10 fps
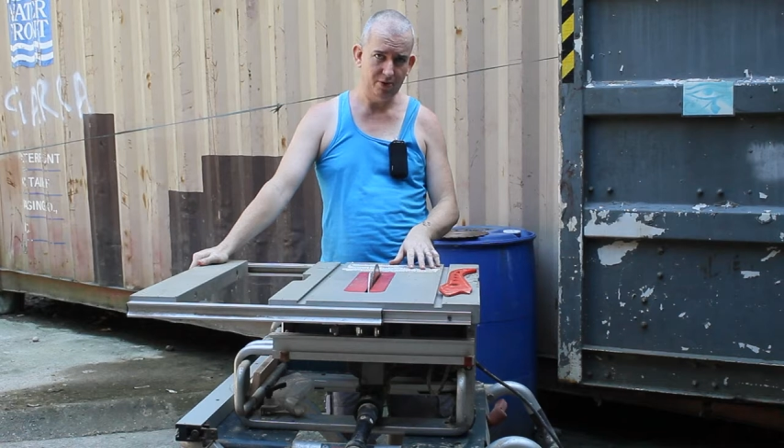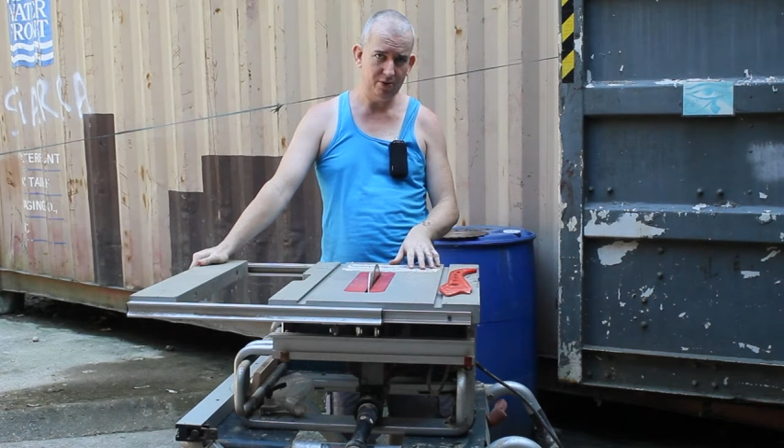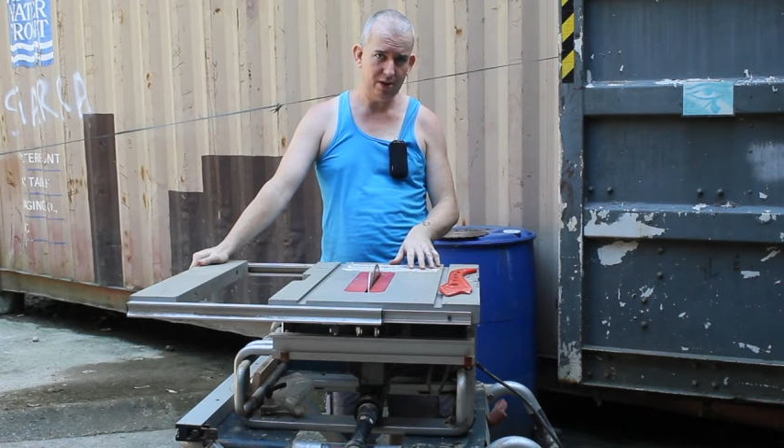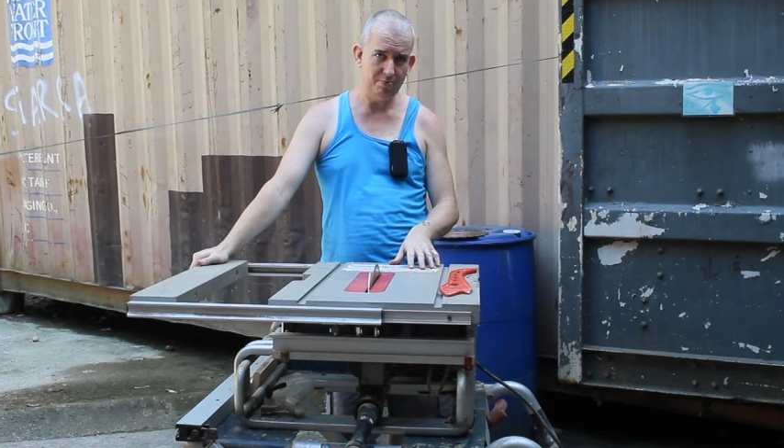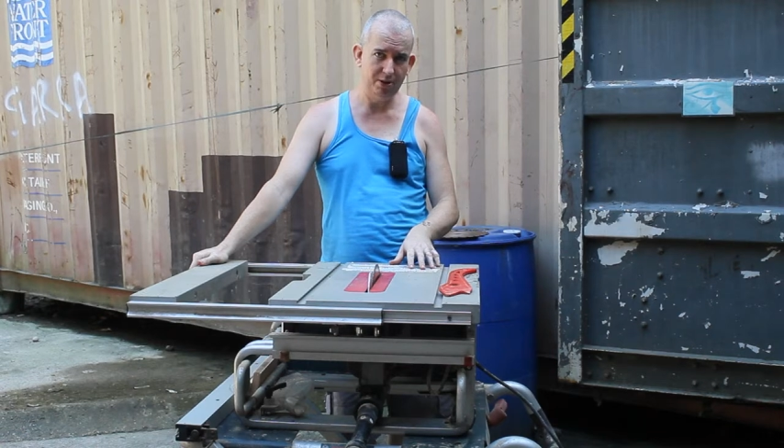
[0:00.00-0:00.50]

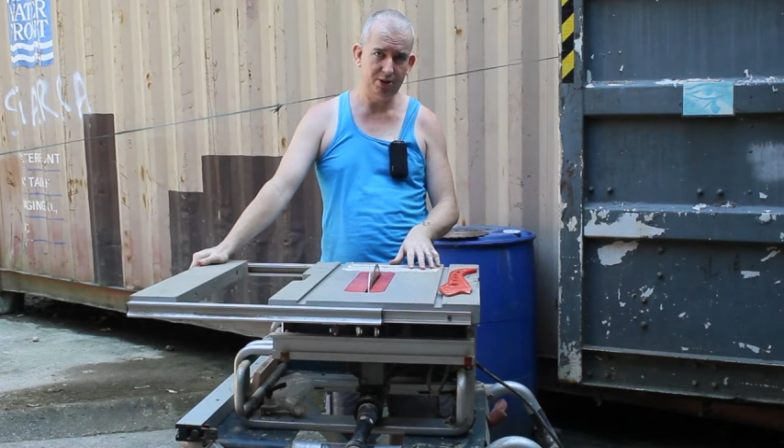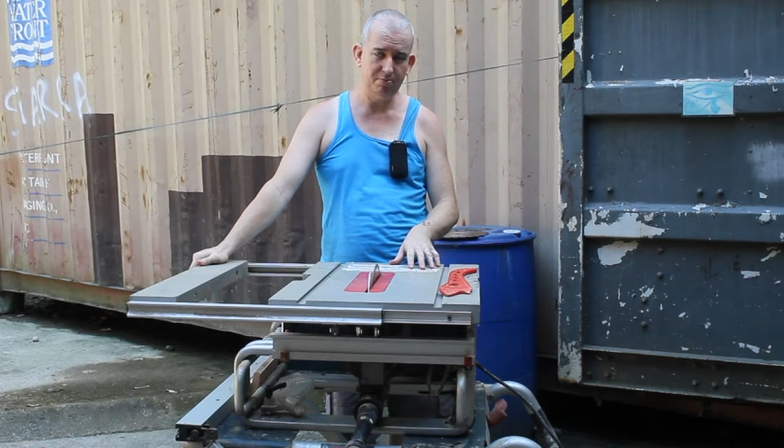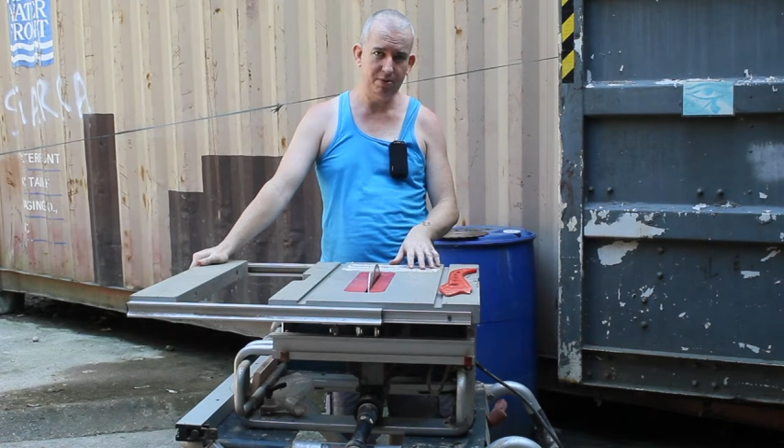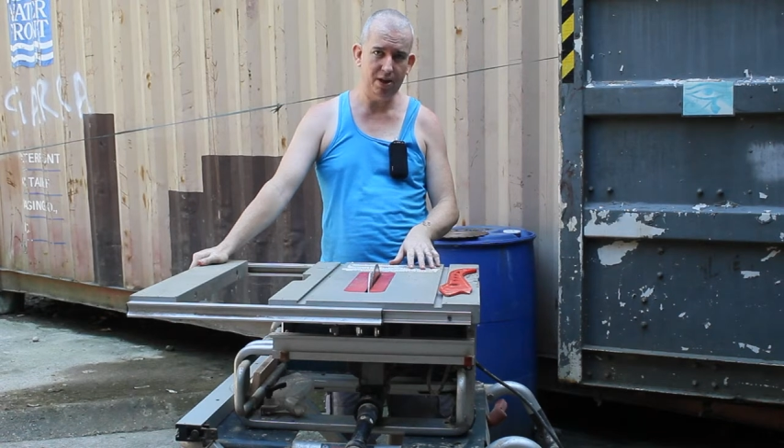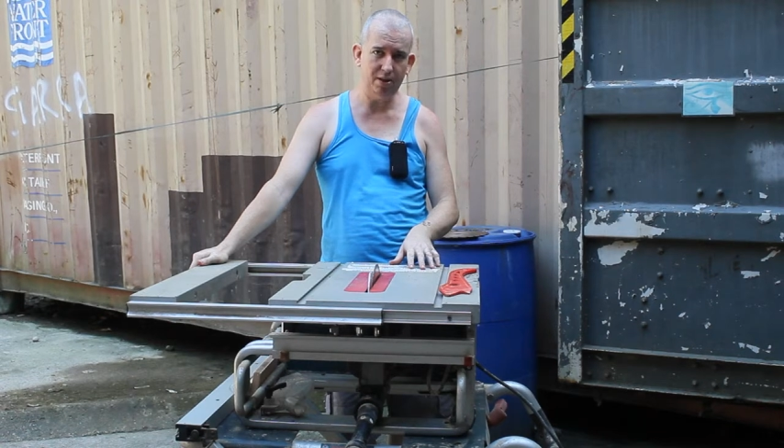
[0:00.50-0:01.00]
try to push it
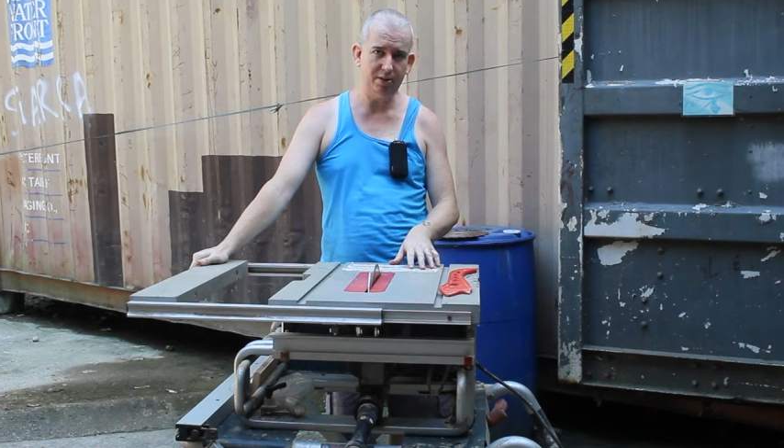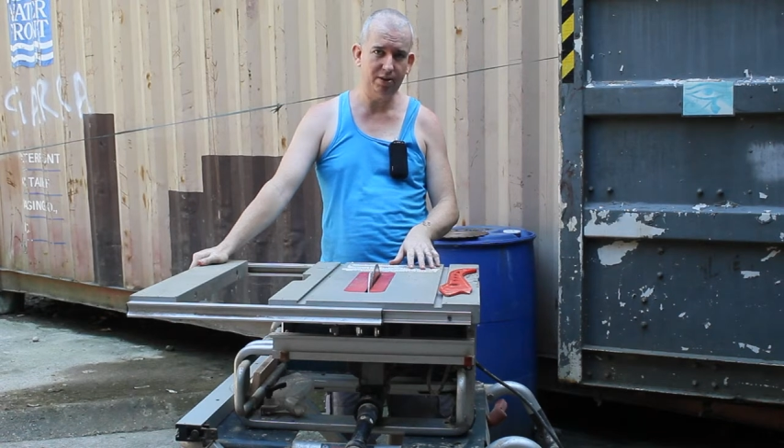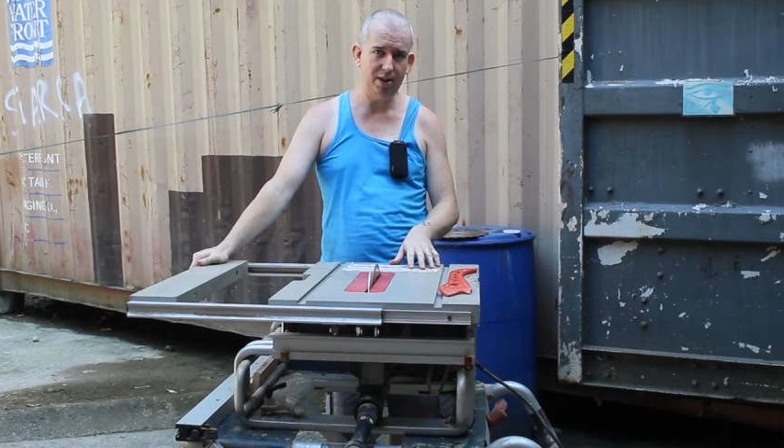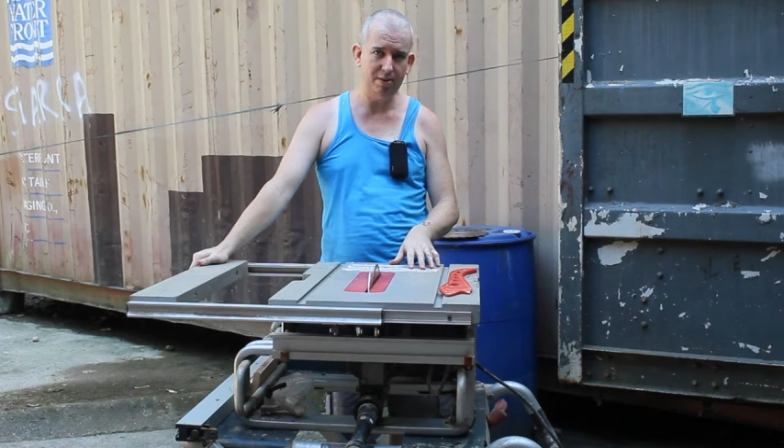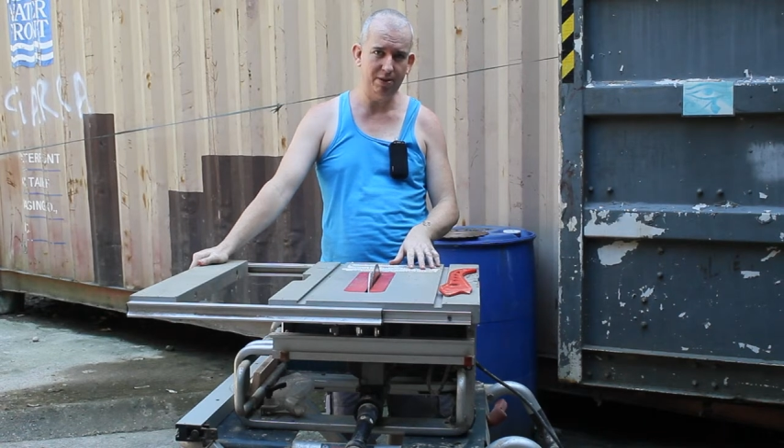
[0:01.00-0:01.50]
beyond its
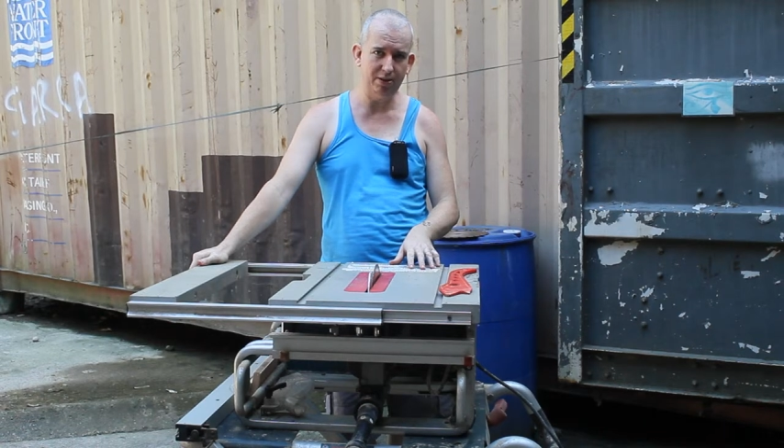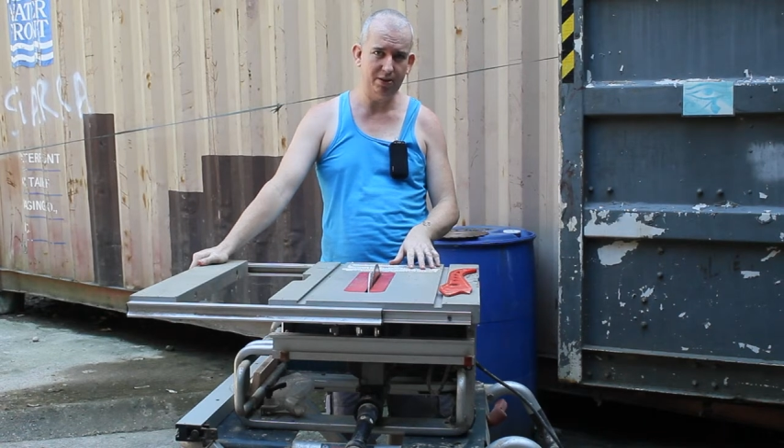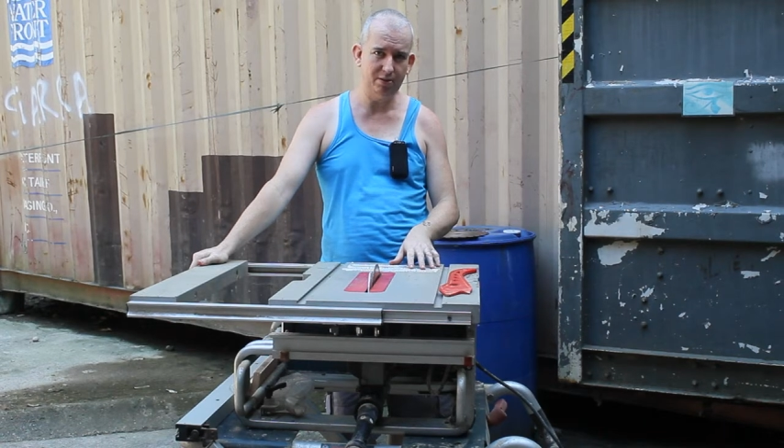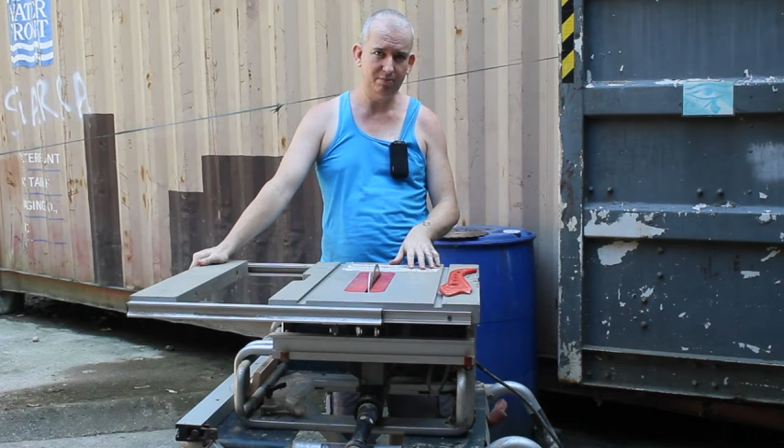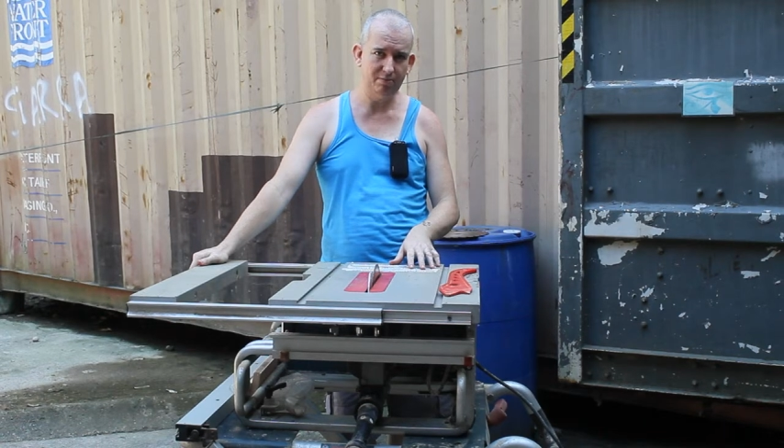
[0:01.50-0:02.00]
limits,